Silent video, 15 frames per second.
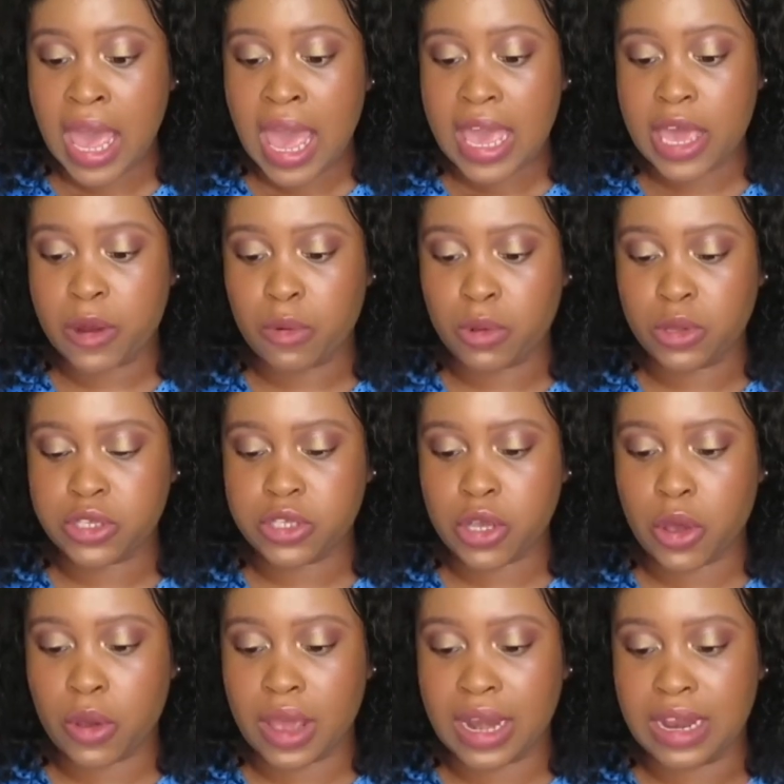It will
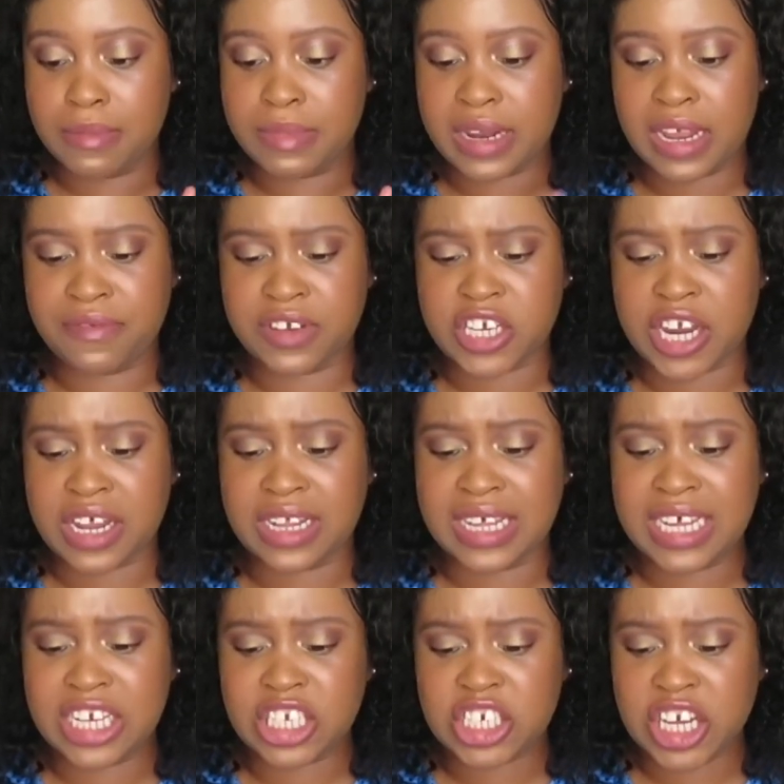also eliminate vaginal
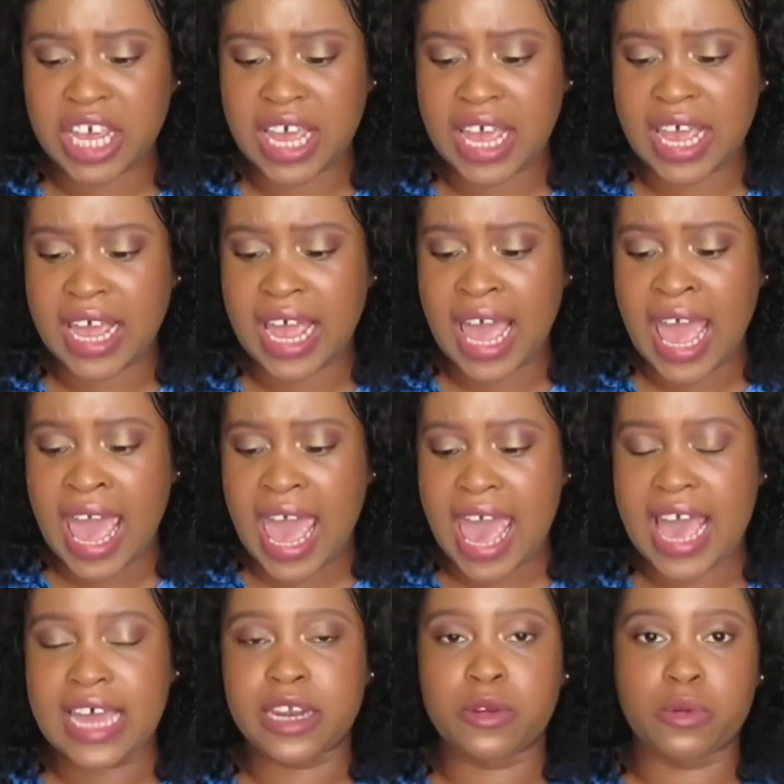itching,
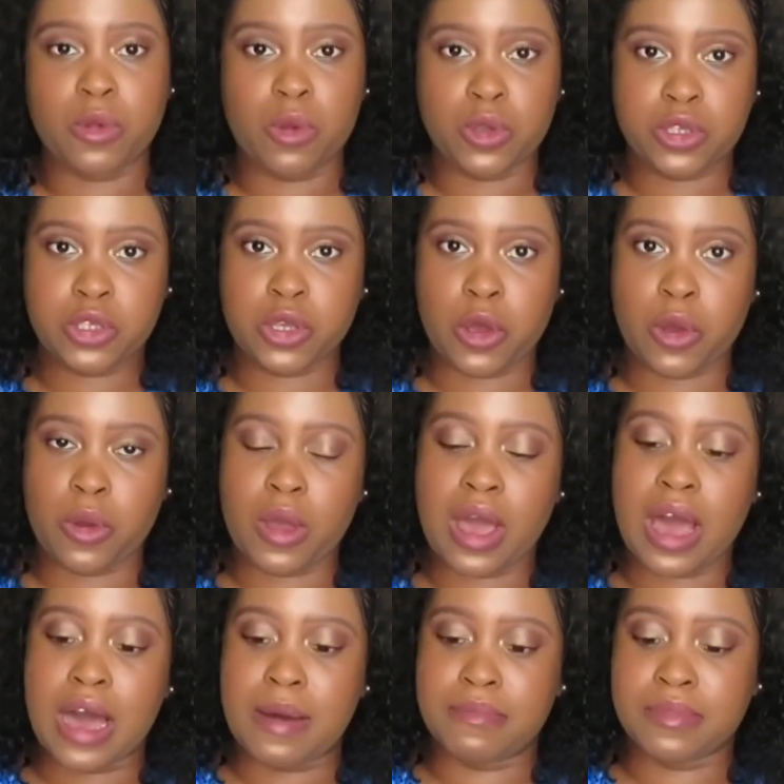and it will also
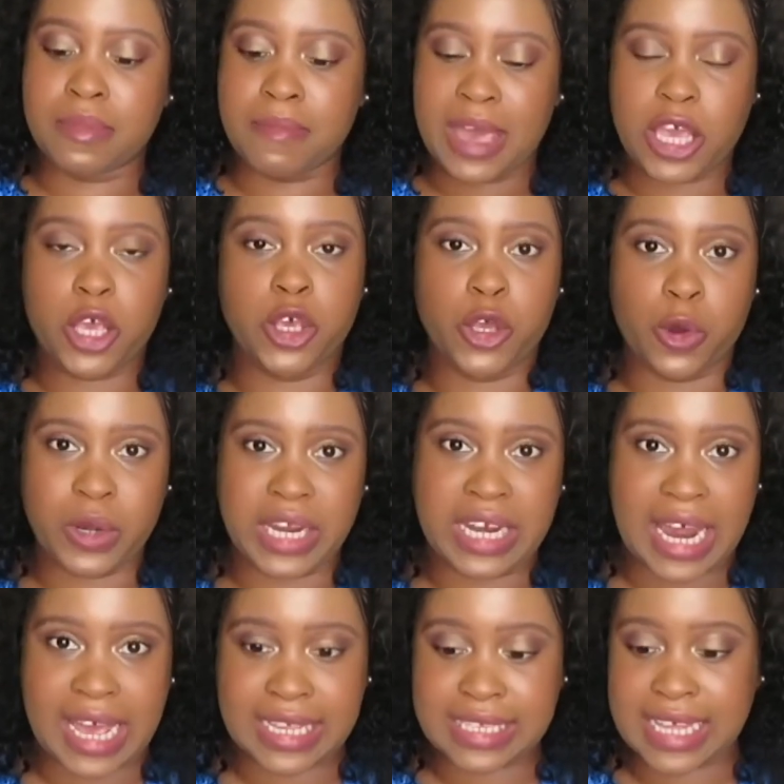make your yoni
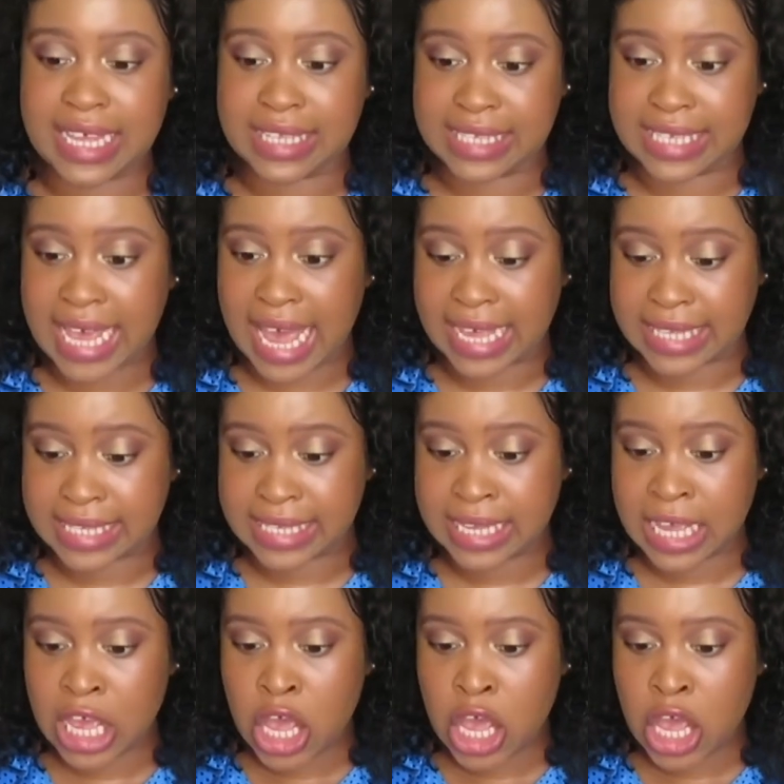nice and tight.